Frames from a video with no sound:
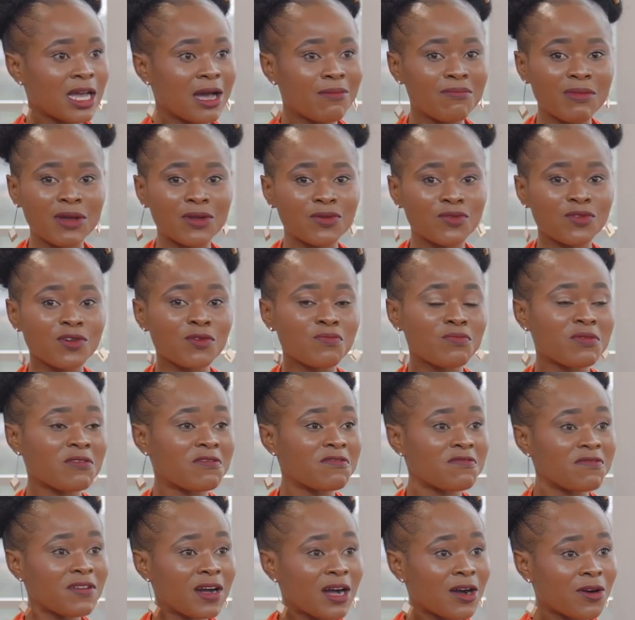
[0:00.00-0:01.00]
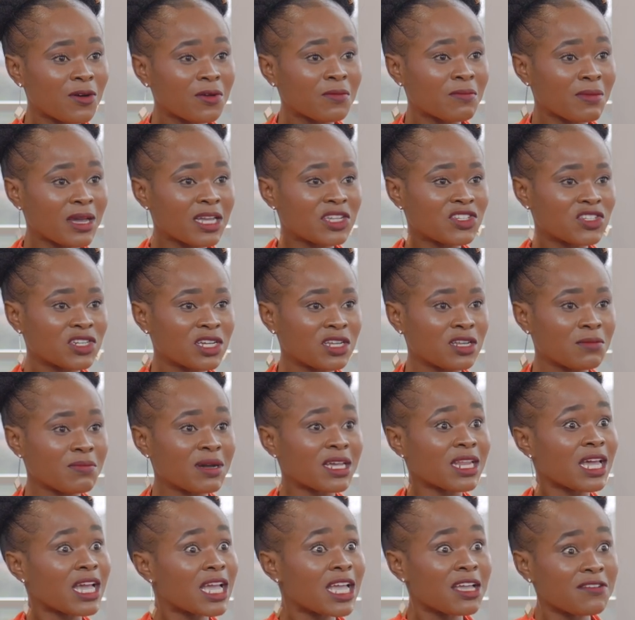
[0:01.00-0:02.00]
I might not be far on my journey,
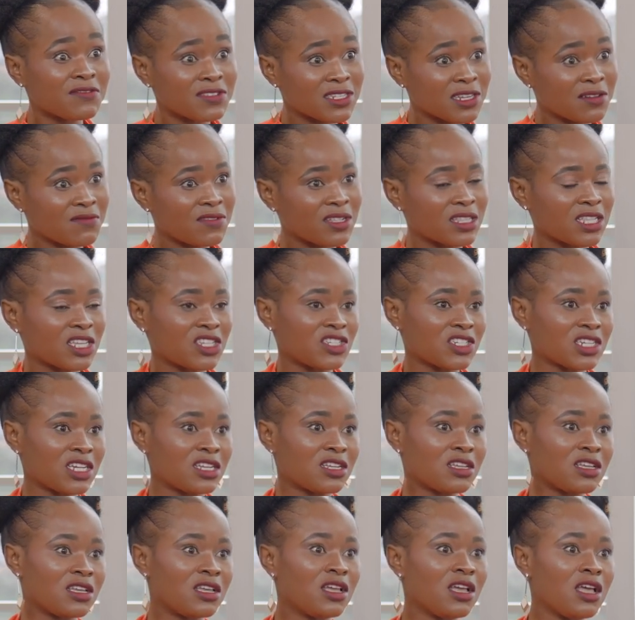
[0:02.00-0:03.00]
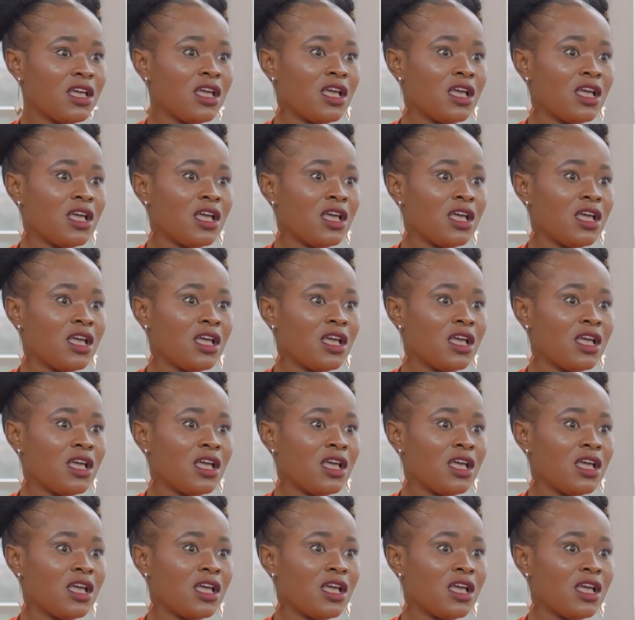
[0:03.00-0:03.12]
but I have traveled the journey.